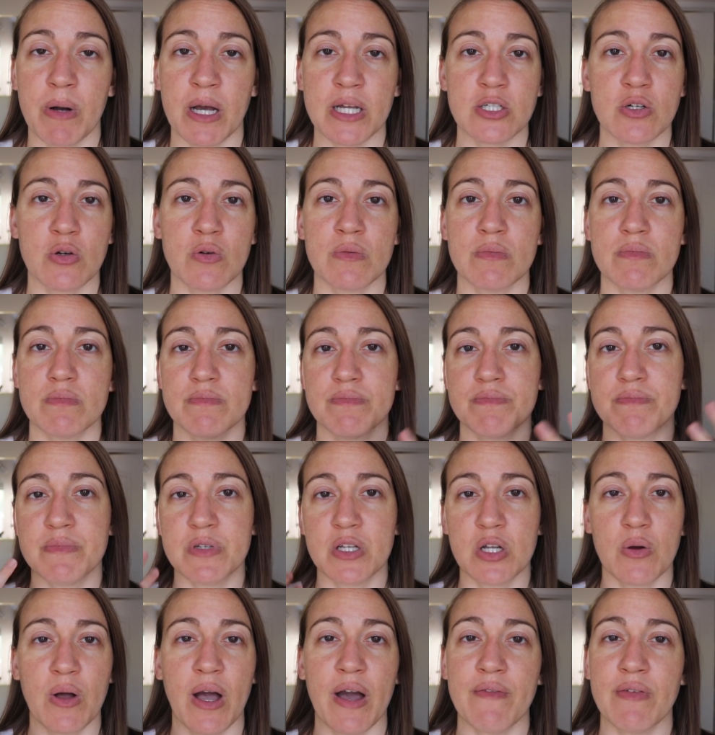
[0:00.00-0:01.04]
I don't,
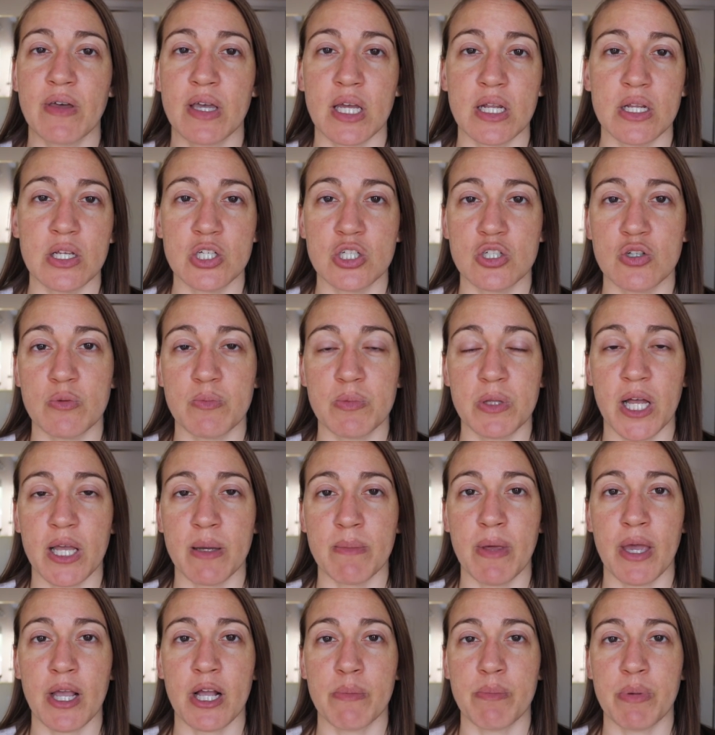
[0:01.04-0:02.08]
you know, have like an issue
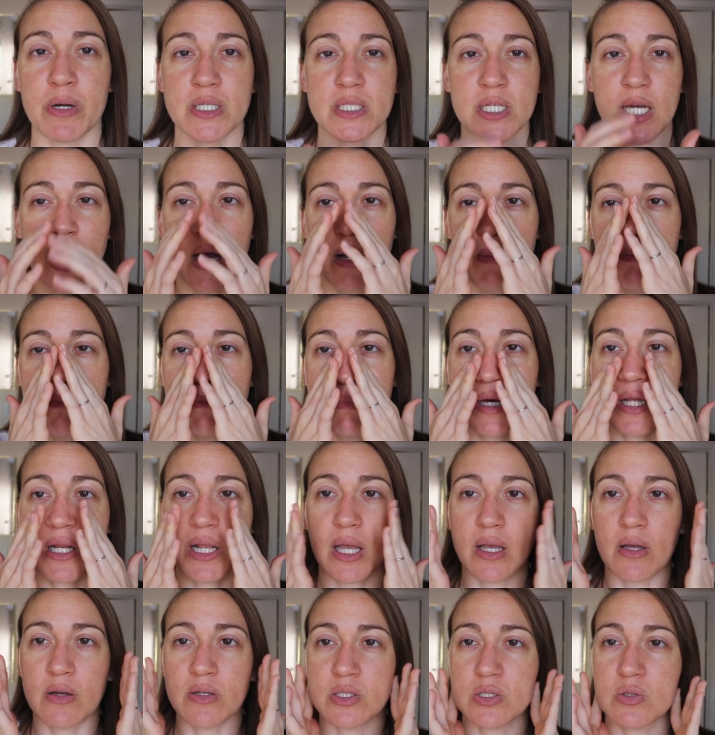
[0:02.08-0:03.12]
applying makeup on top,
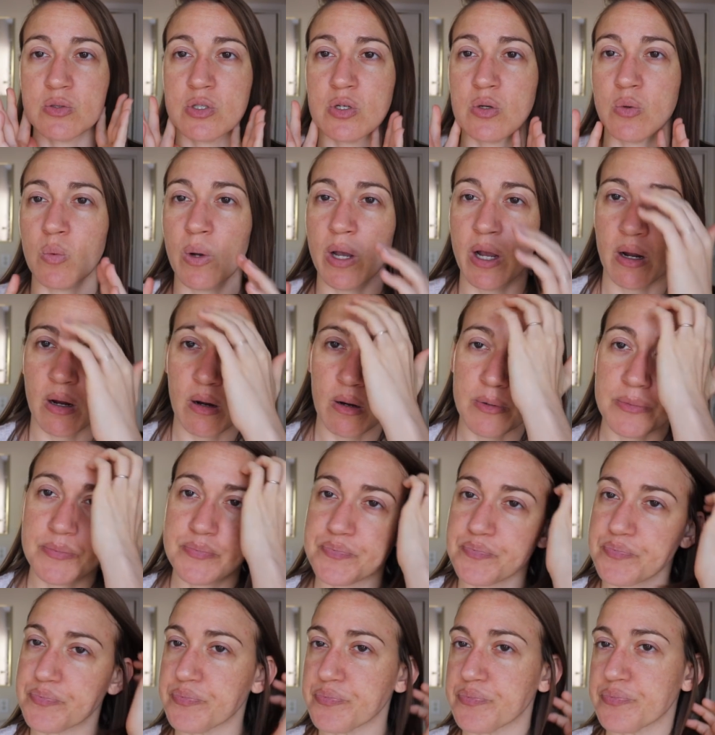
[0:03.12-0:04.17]
but I also don't wear,
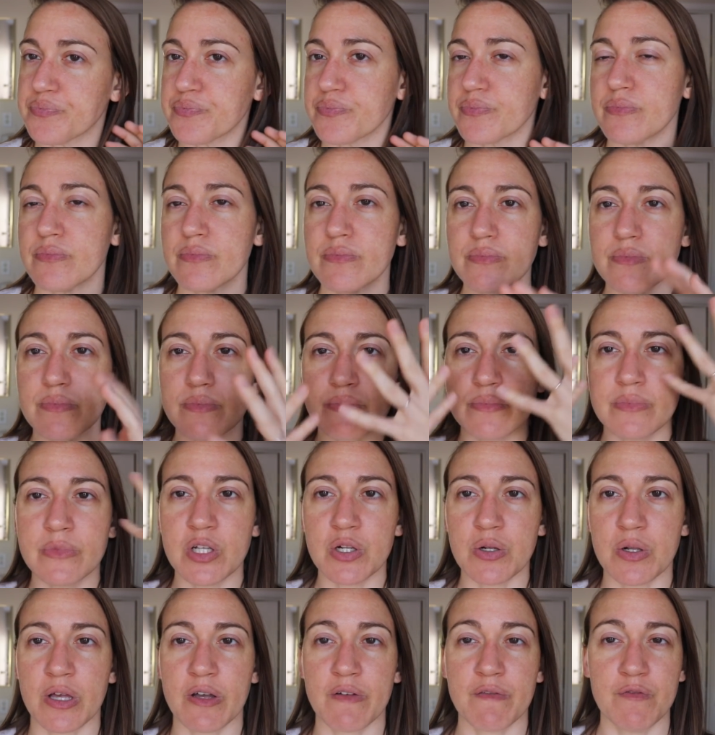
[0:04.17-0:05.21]

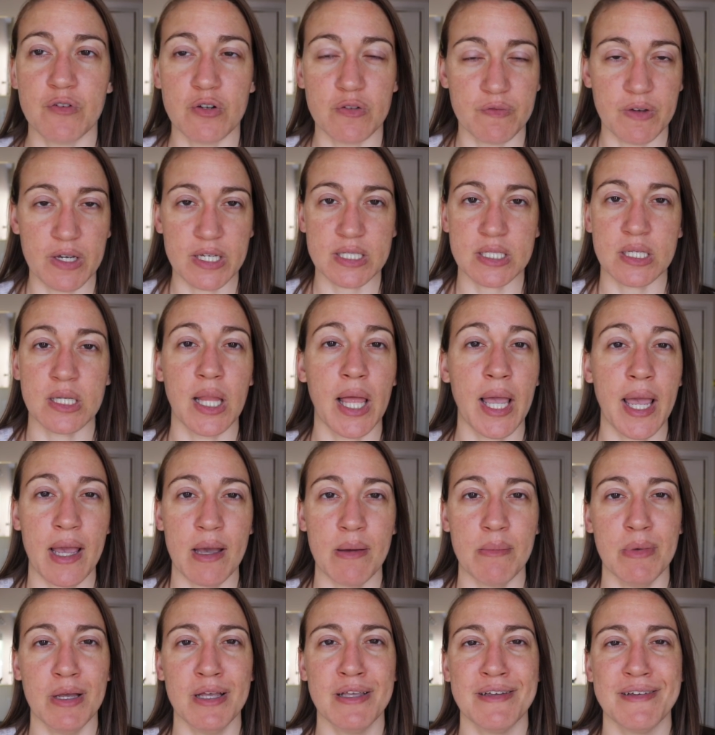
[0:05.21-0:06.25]
you know, like full face
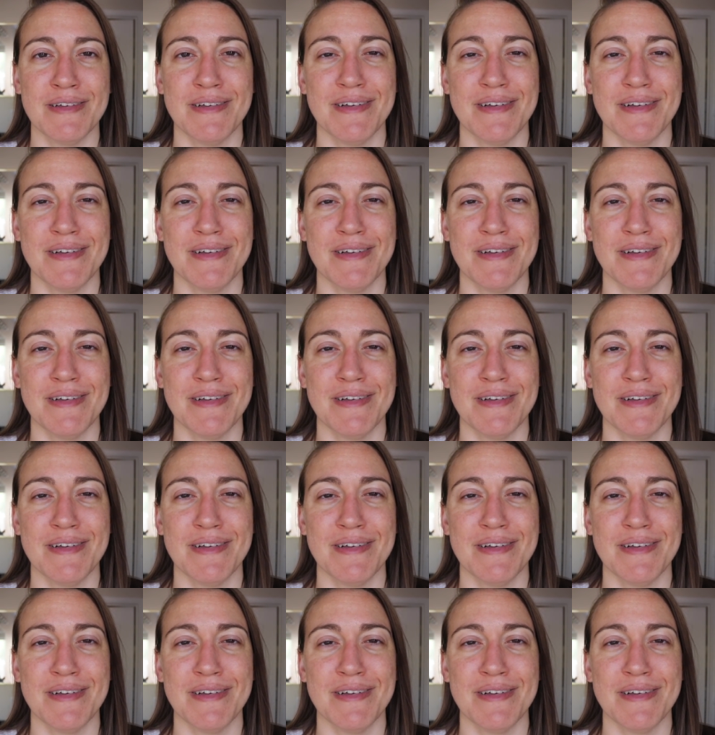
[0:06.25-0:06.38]
glam.